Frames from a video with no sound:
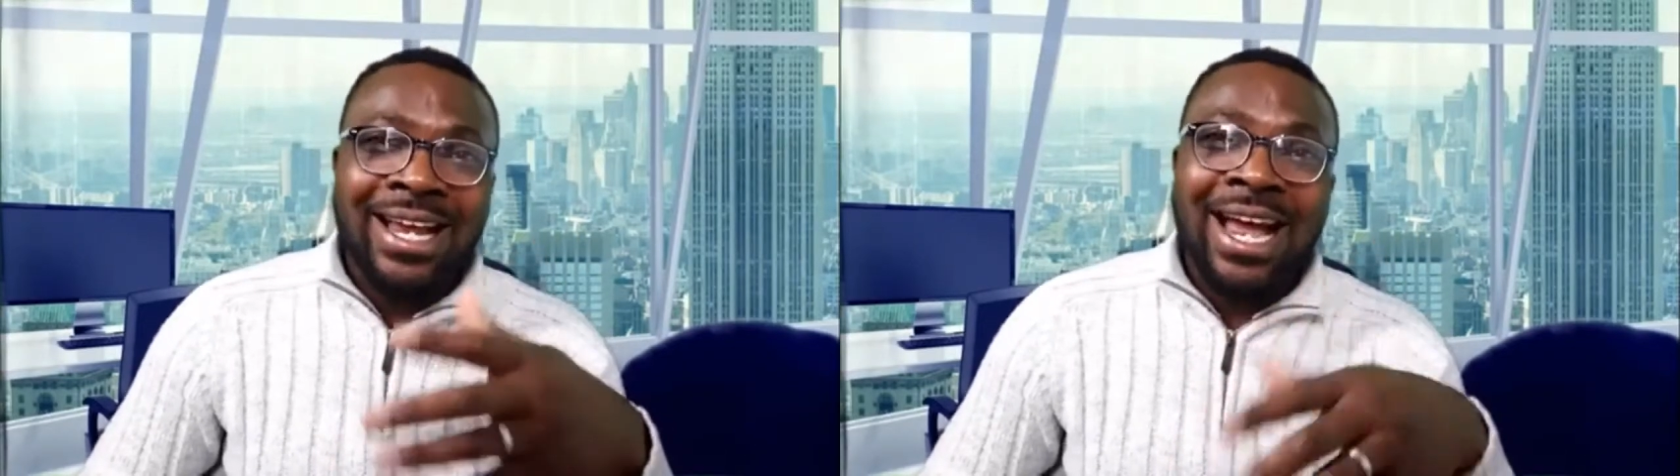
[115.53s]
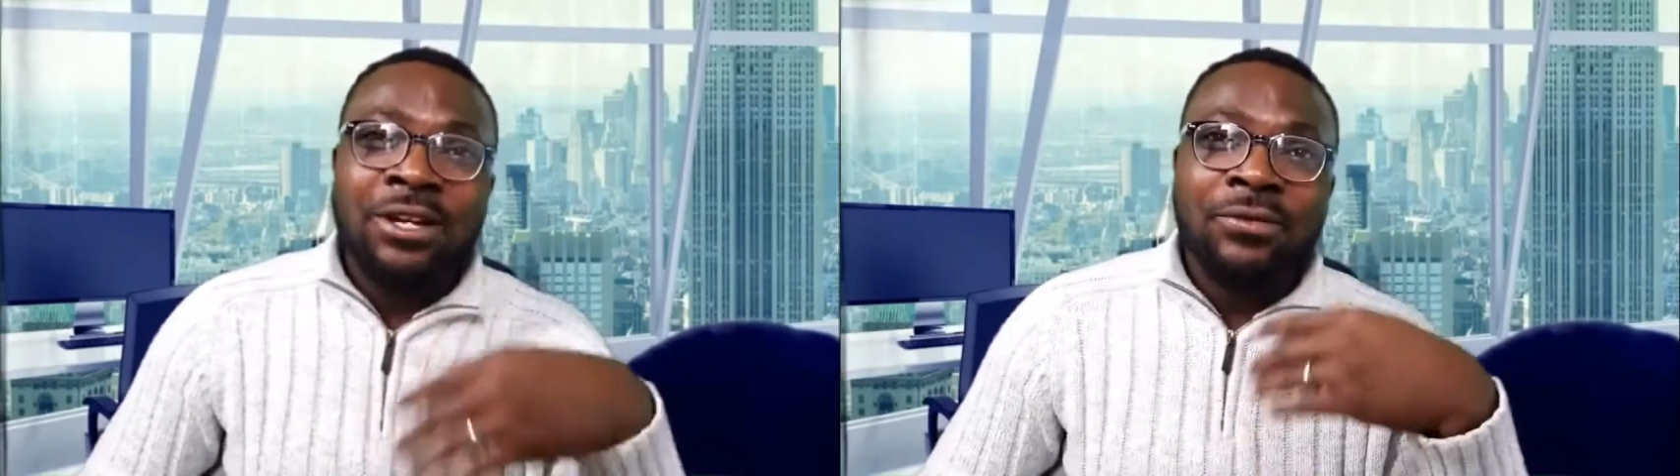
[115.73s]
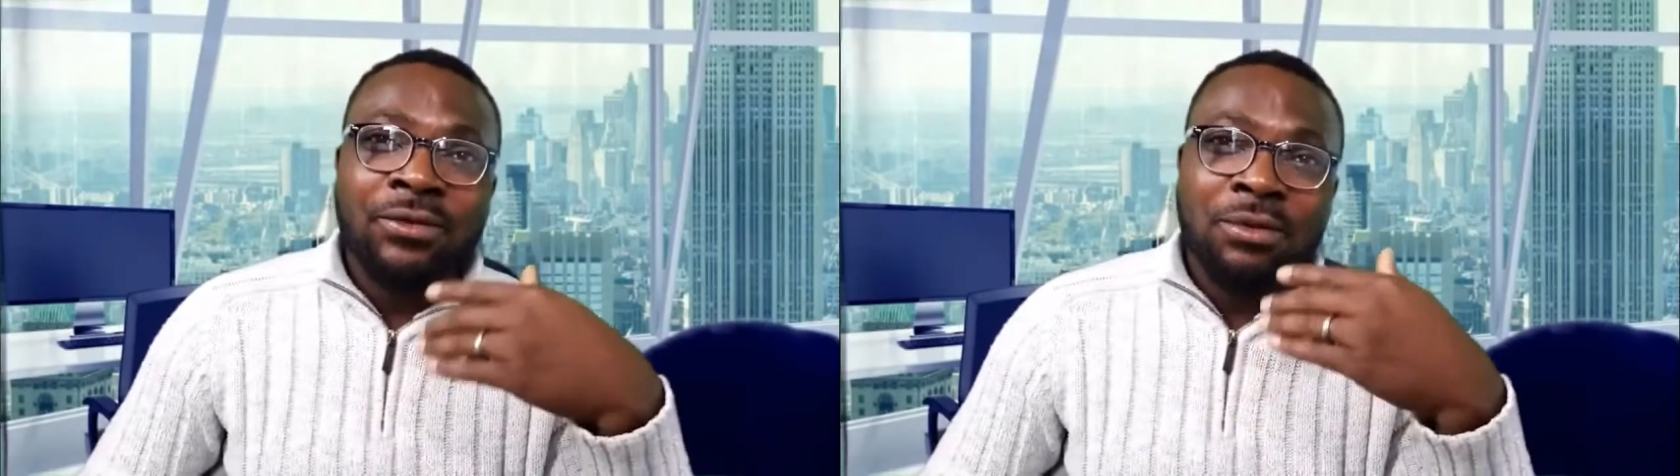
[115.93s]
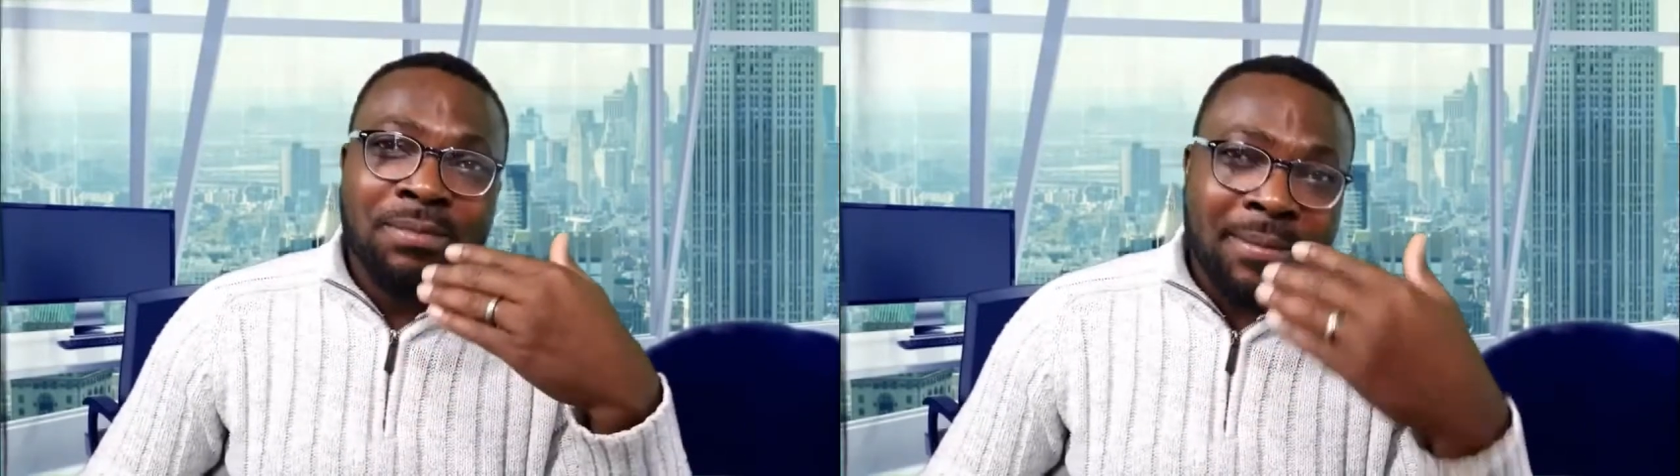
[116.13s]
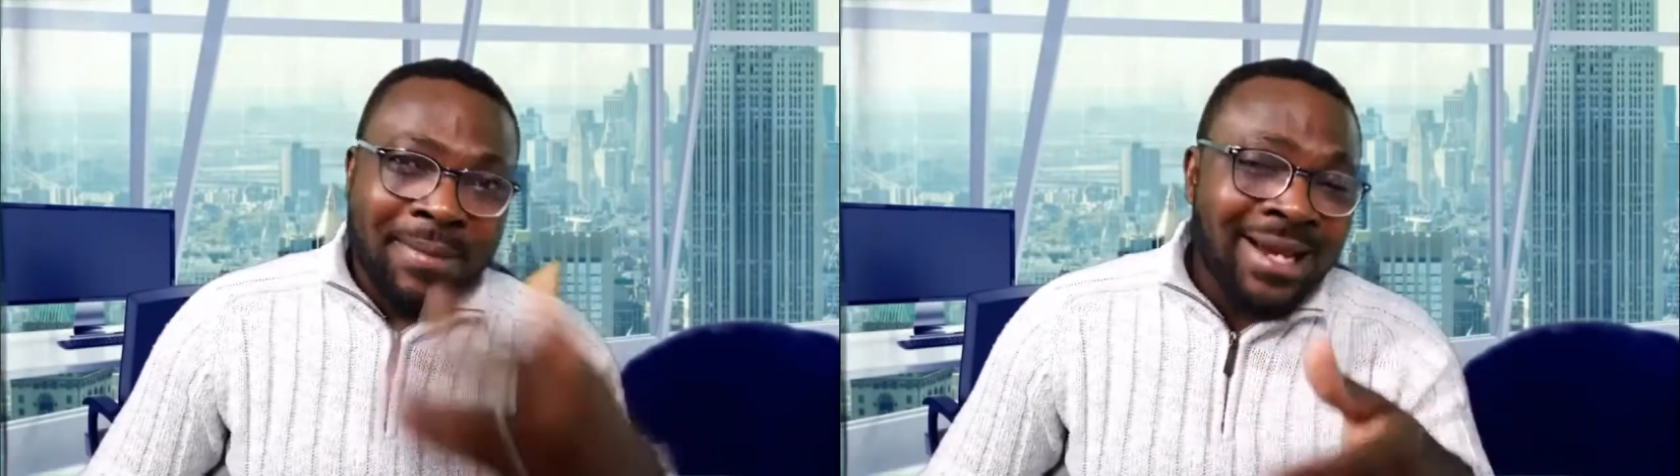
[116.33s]
And if you
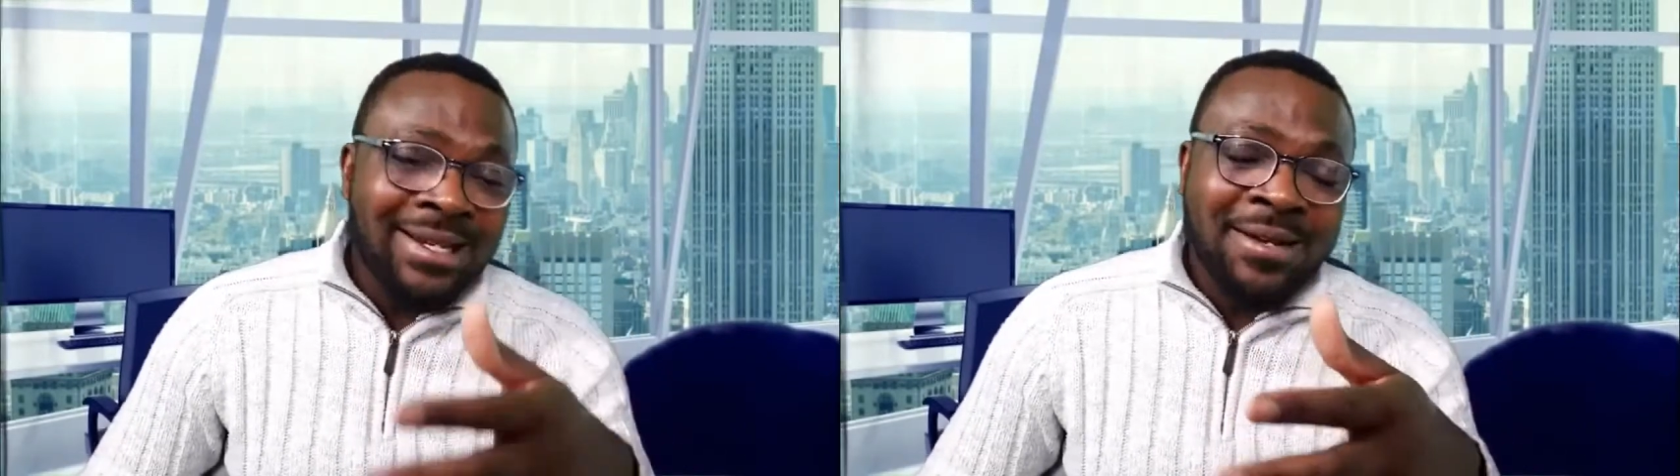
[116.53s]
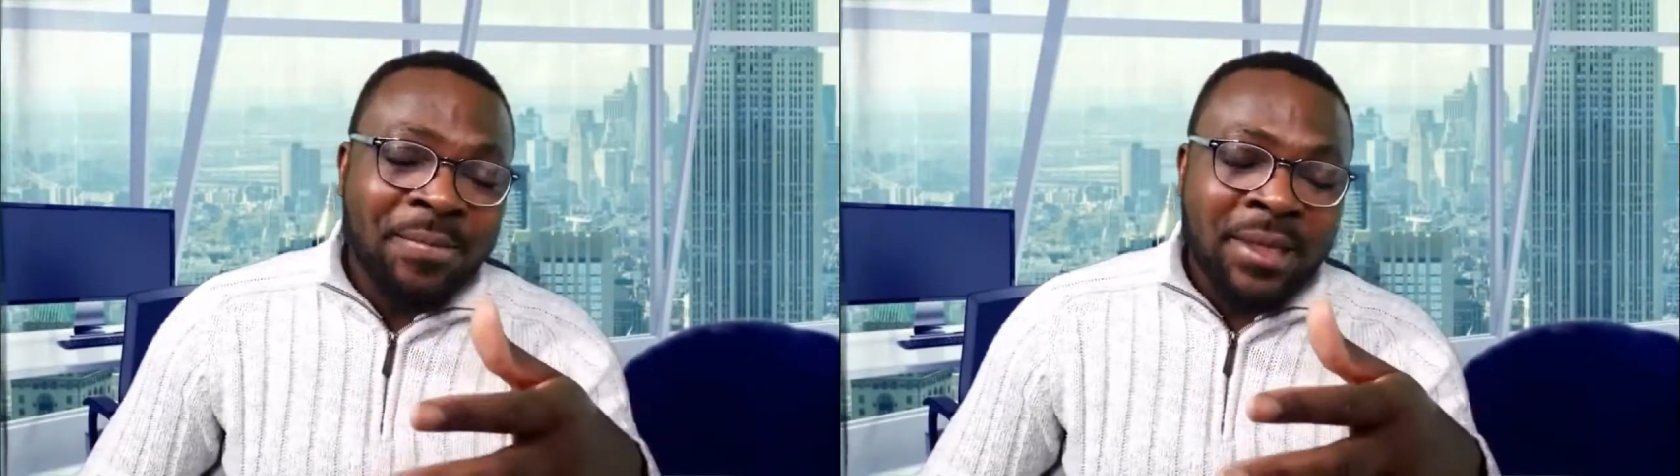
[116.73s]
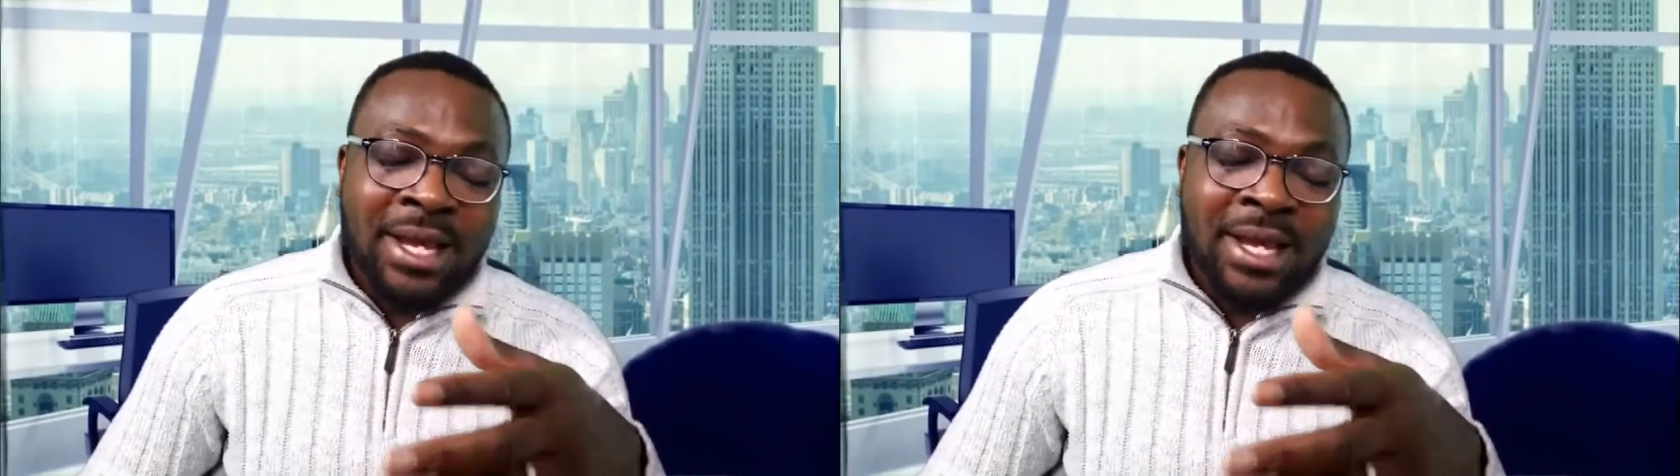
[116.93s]
implement them,